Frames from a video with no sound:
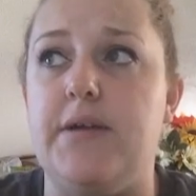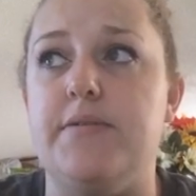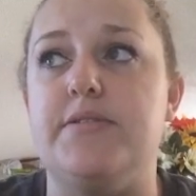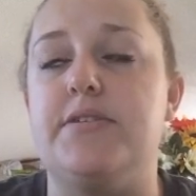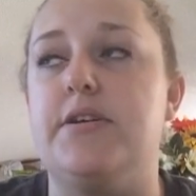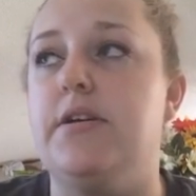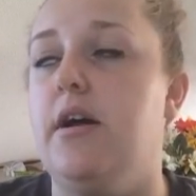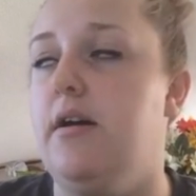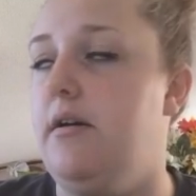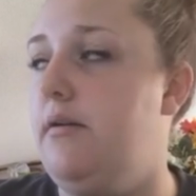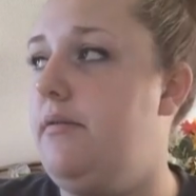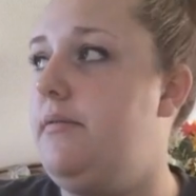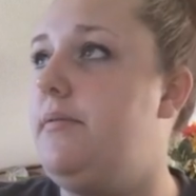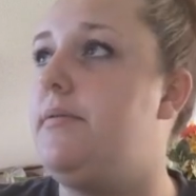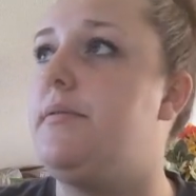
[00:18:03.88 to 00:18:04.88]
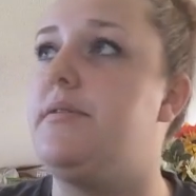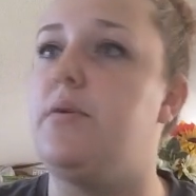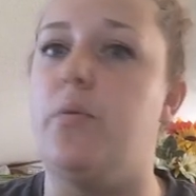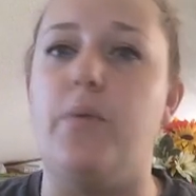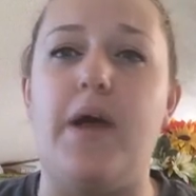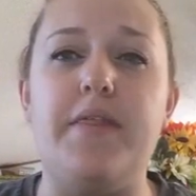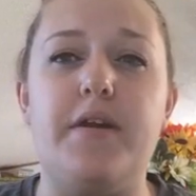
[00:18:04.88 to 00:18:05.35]
good. It was
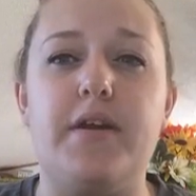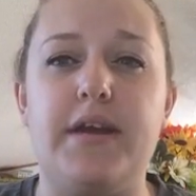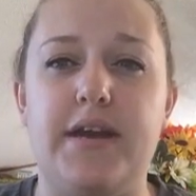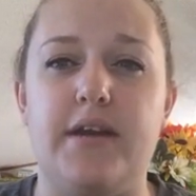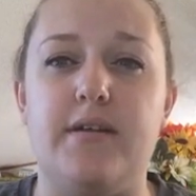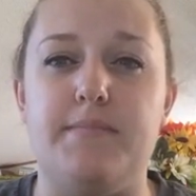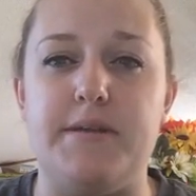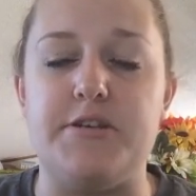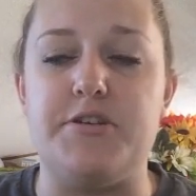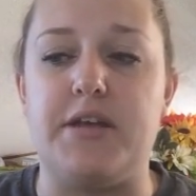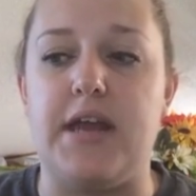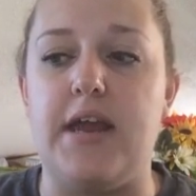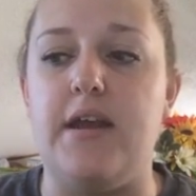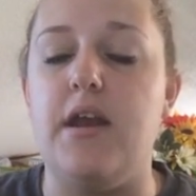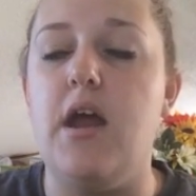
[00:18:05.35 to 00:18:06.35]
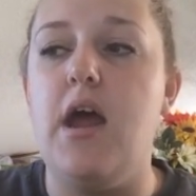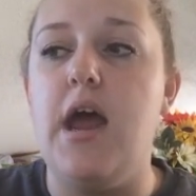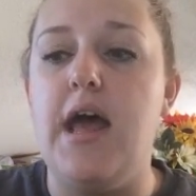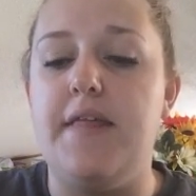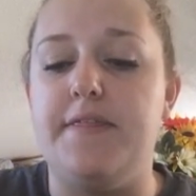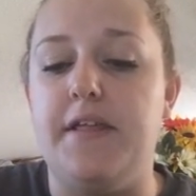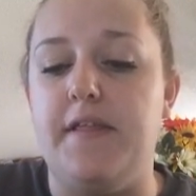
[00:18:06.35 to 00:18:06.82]
the weather here in Michigan
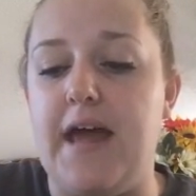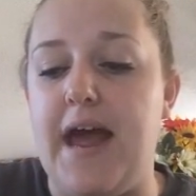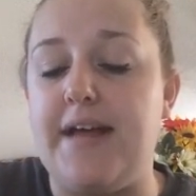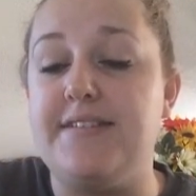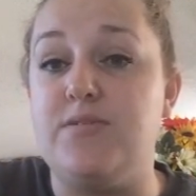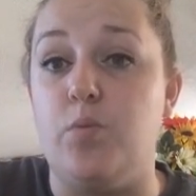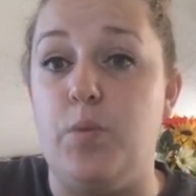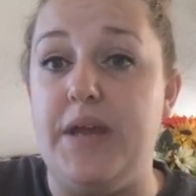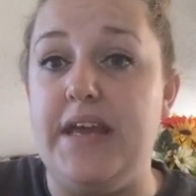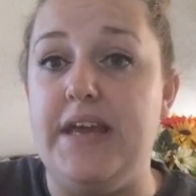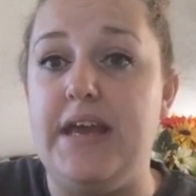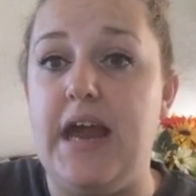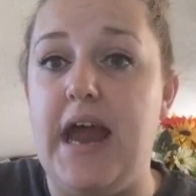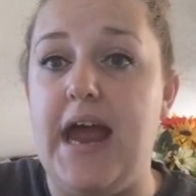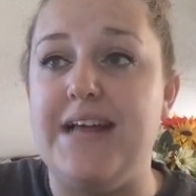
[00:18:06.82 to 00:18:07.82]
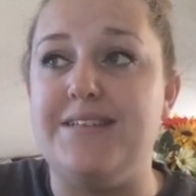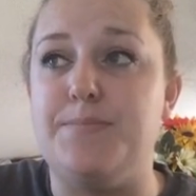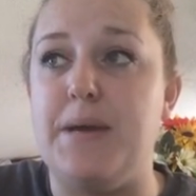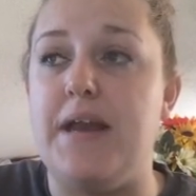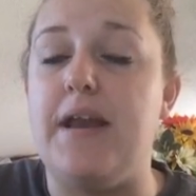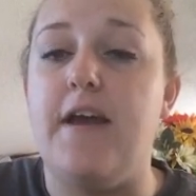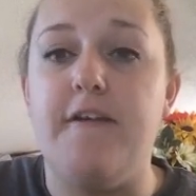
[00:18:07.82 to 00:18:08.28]
the last week has
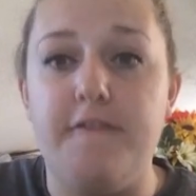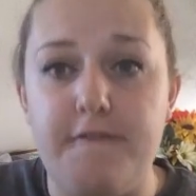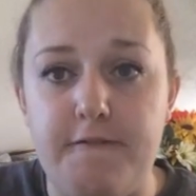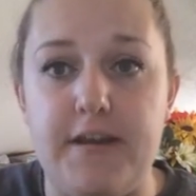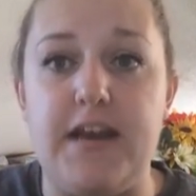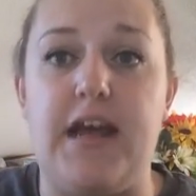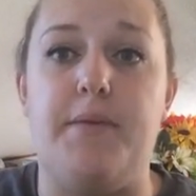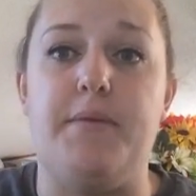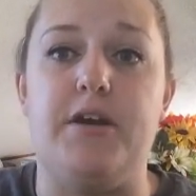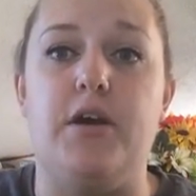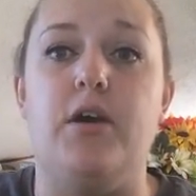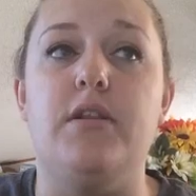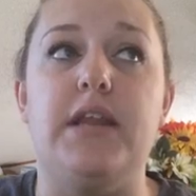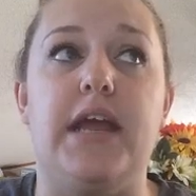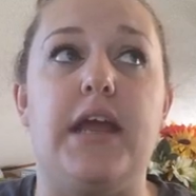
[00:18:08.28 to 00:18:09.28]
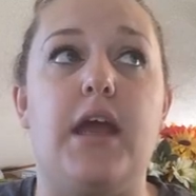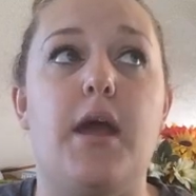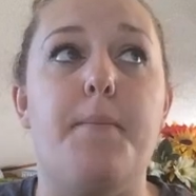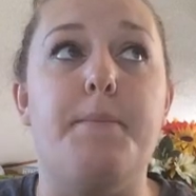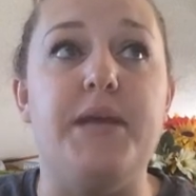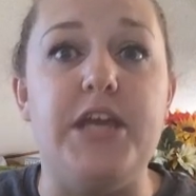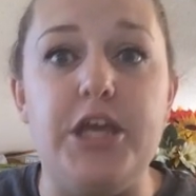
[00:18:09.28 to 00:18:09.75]
been phenomenal. Like,
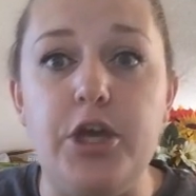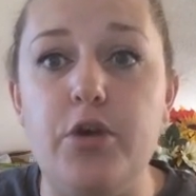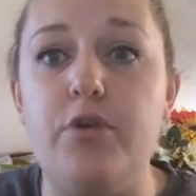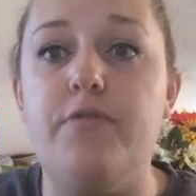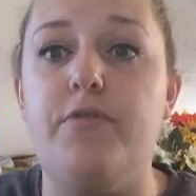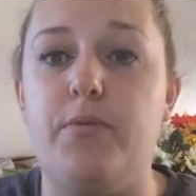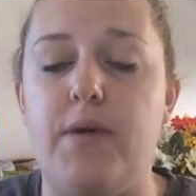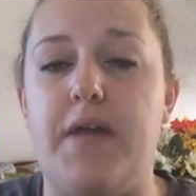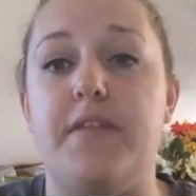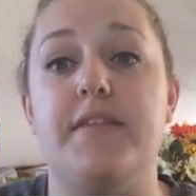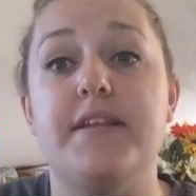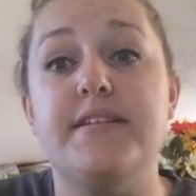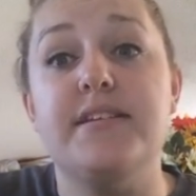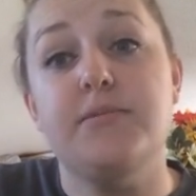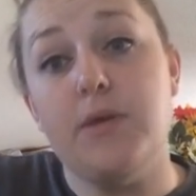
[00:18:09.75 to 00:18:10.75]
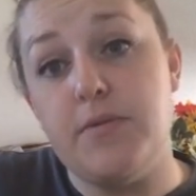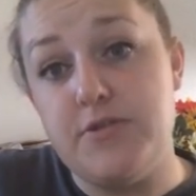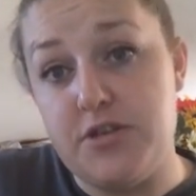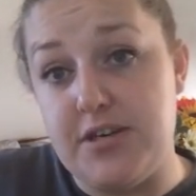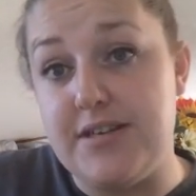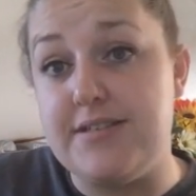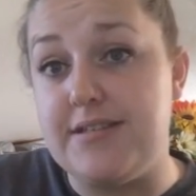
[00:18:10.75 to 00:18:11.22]
beautiful weather. This is what we
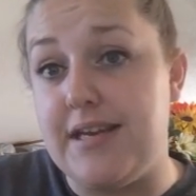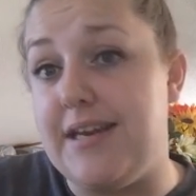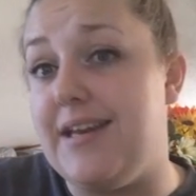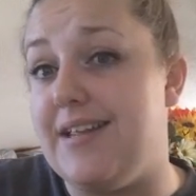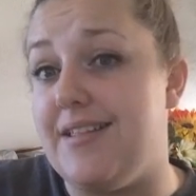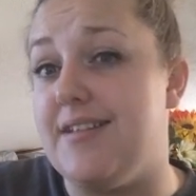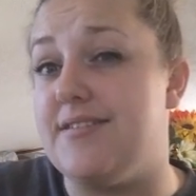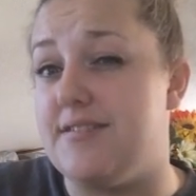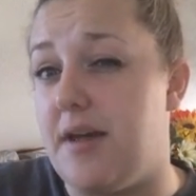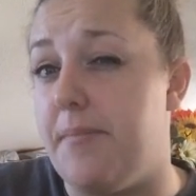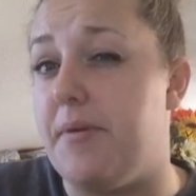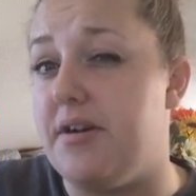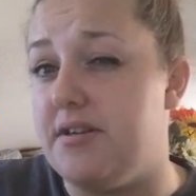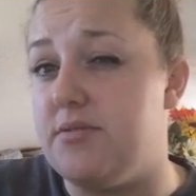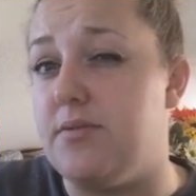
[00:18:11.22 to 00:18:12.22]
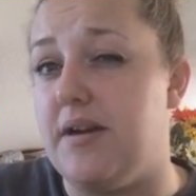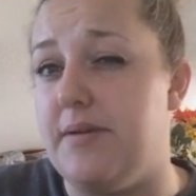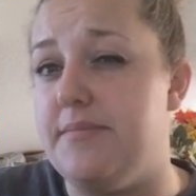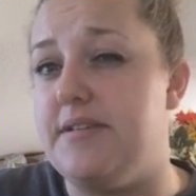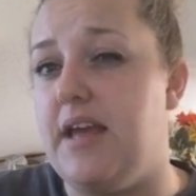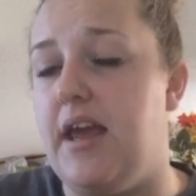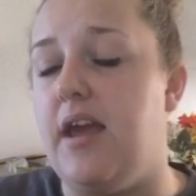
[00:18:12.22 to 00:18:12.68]
should have seen in the summer, is what
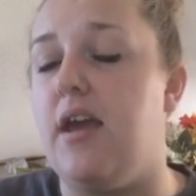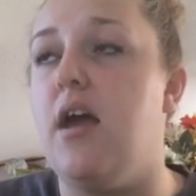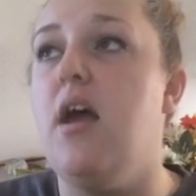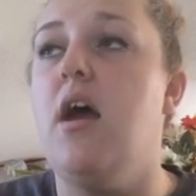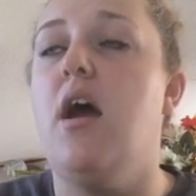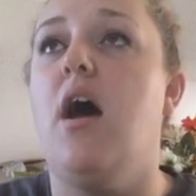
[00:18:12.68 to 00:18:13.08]
I'm saying.